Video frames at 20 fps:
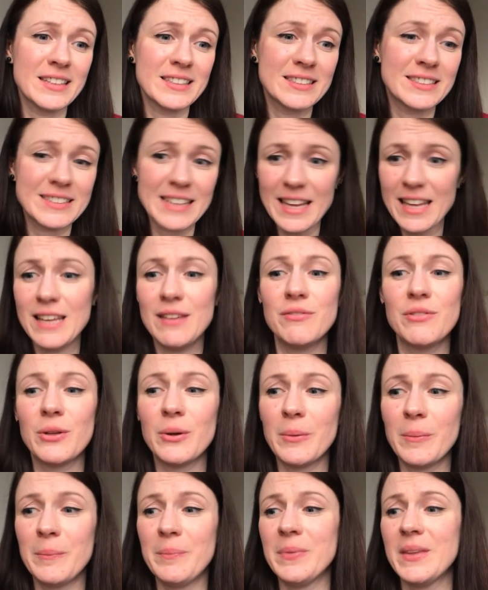save
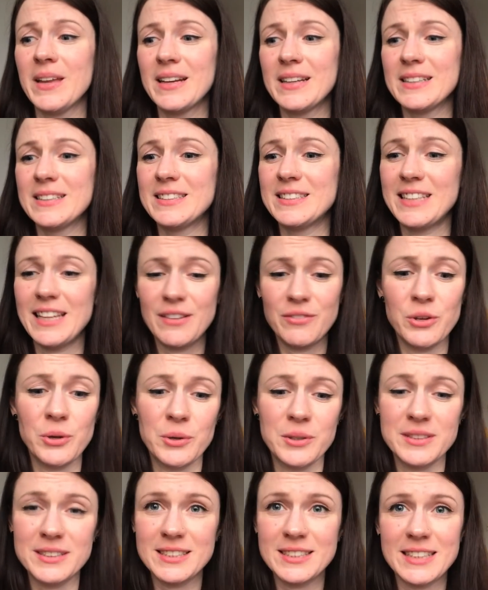them, see if you
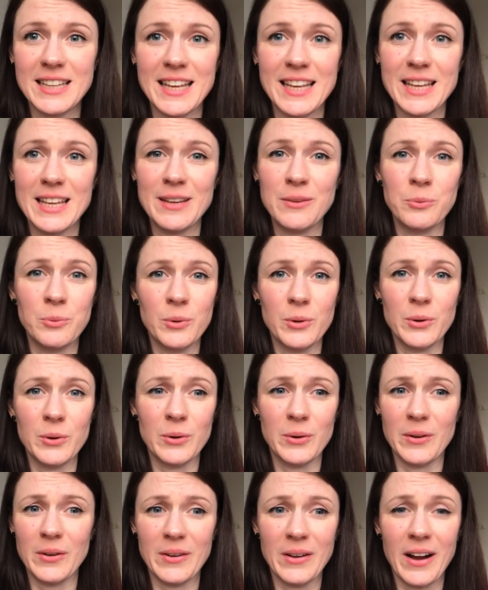can see what